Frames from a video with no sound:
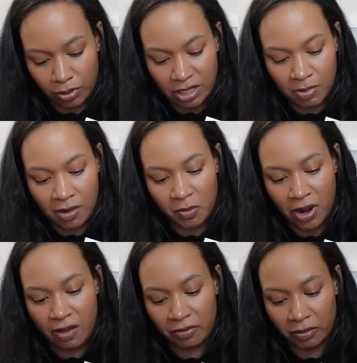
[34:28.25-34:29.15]
That's probably why I
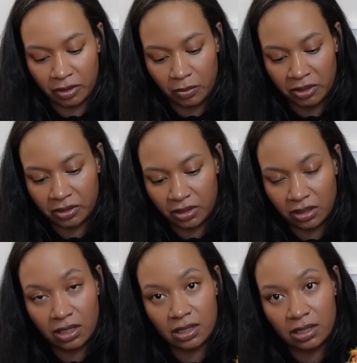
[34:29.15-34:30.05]
haven't really worked on it,
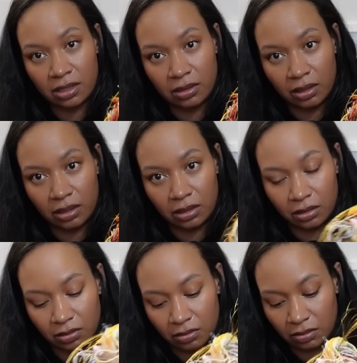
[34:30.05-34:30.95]
because I still need
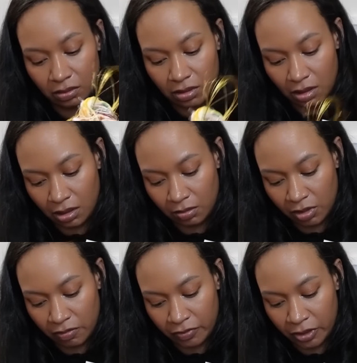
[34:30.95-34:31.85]
to
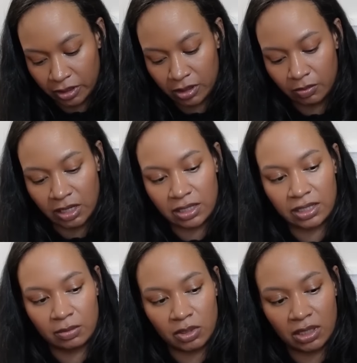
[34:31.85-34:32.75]
convert it to my
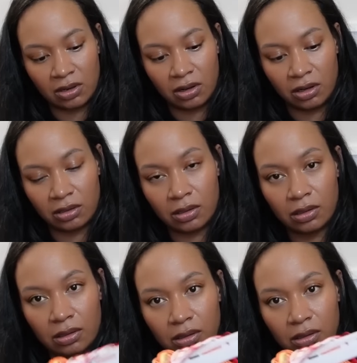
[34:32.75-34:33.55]
DMC cards.